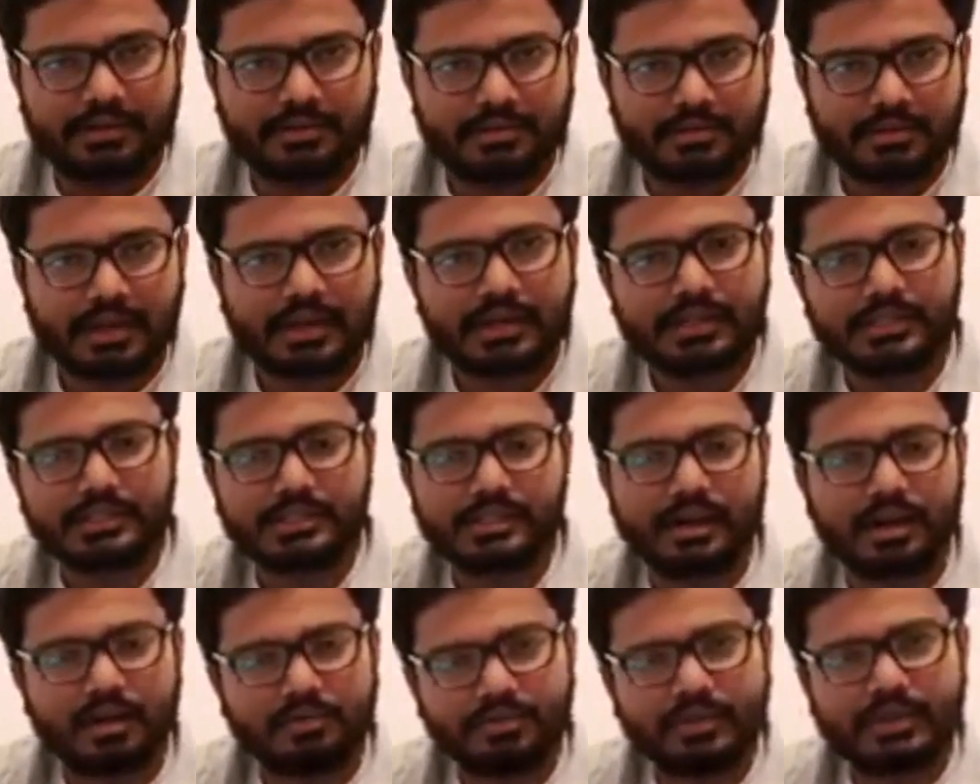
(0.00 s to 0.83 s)
That is
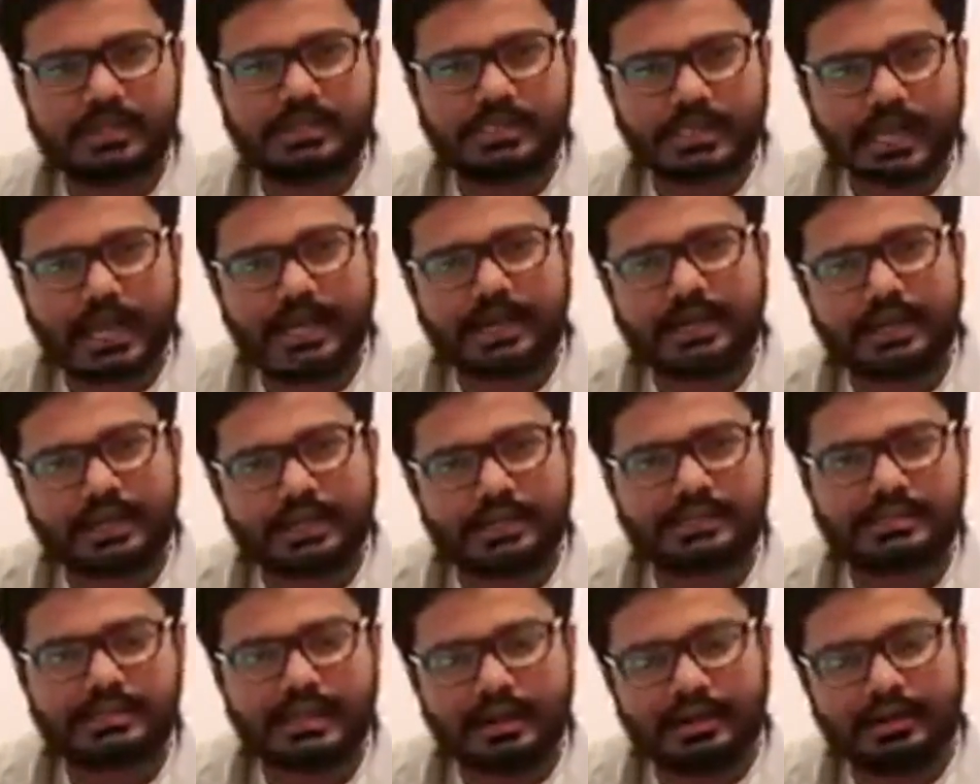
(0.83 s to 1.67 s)
after Saturday and
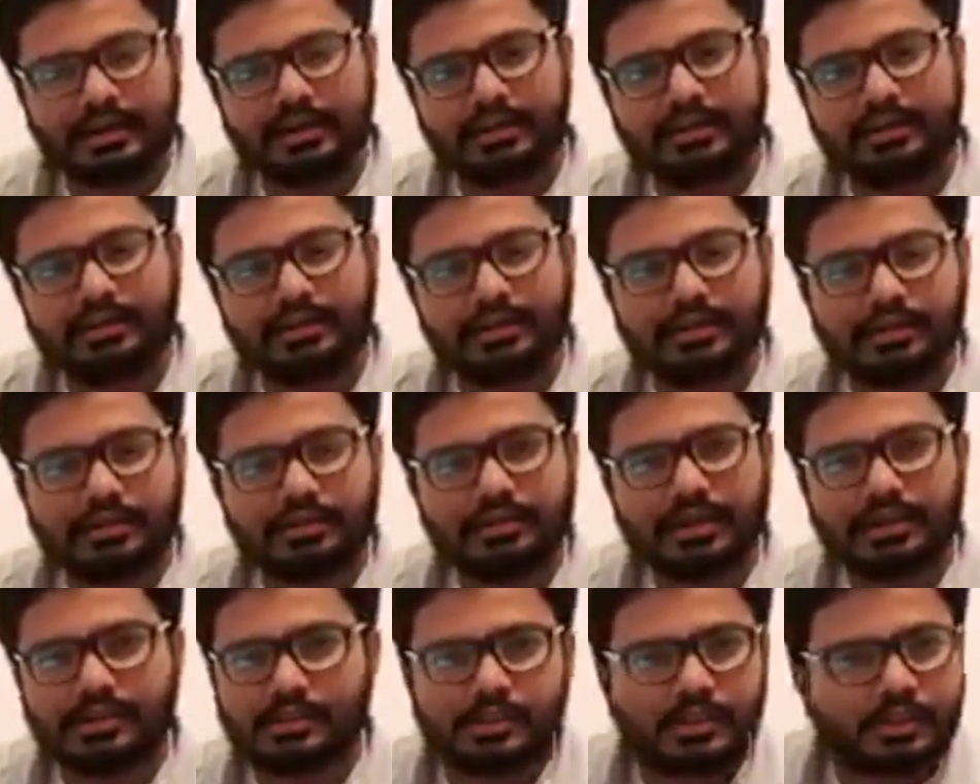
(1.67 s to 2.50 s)
Sunday.
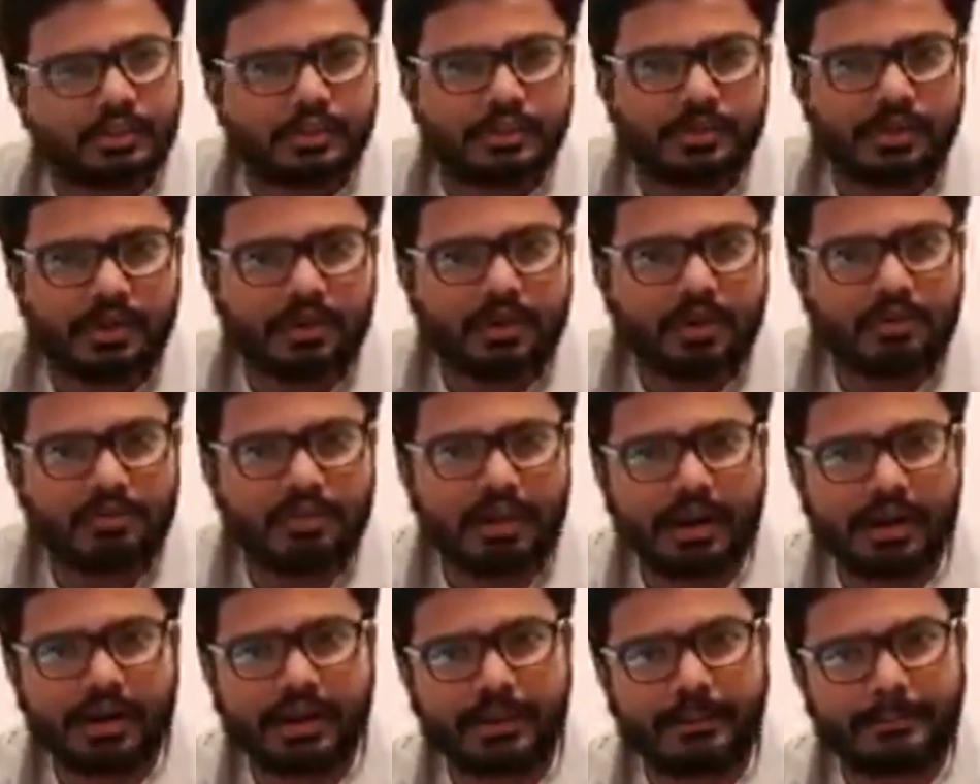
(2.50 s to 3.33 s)
That is usually on
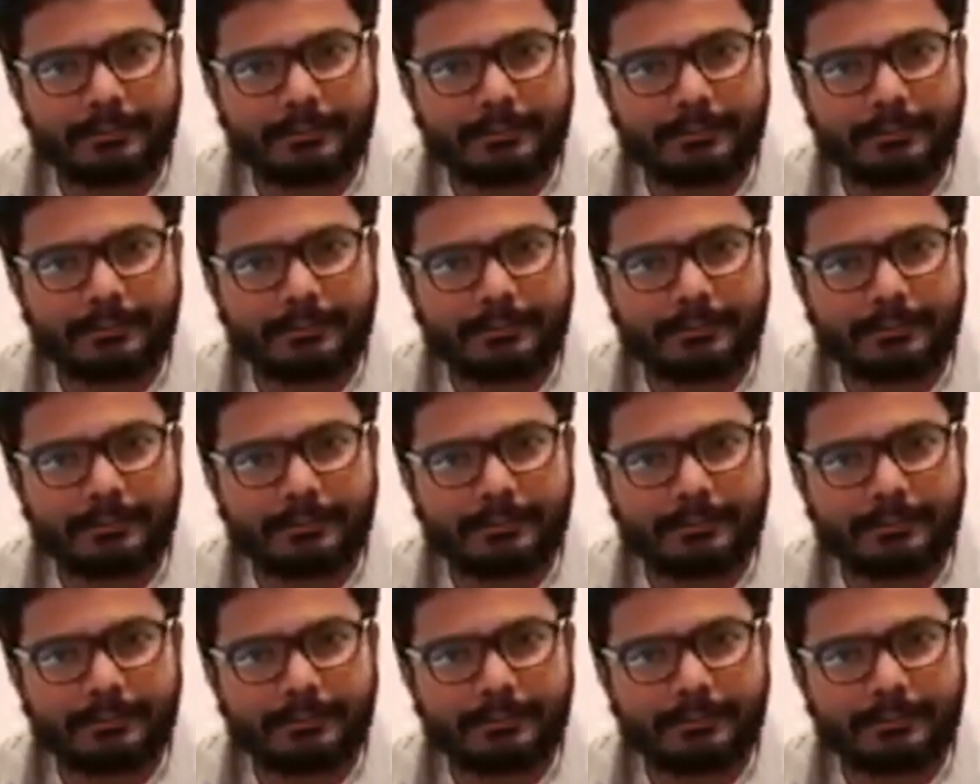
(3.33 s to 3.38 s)
Monday.